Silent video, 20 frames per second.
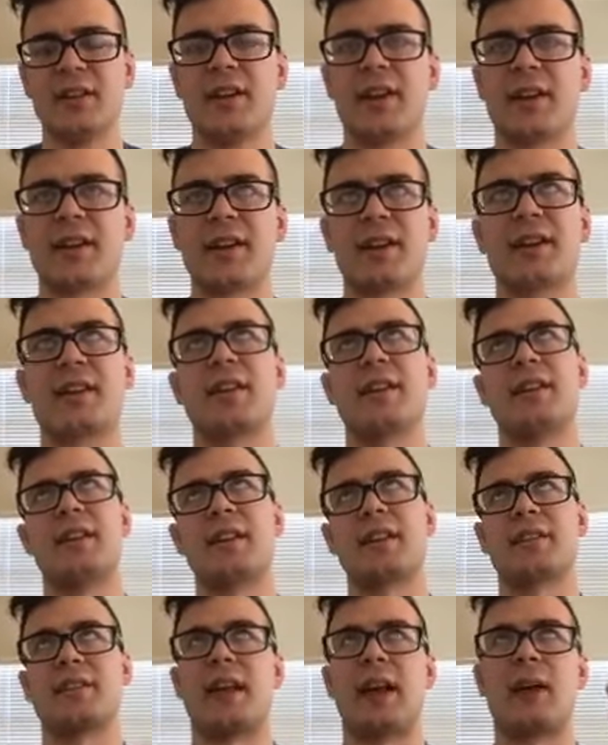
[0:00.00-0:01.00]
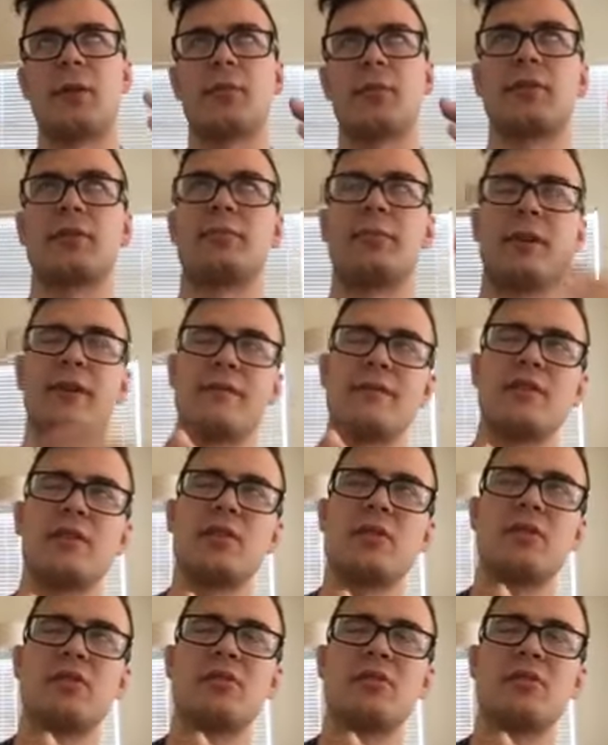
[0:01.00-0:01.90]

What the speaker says: I got to connect that with my view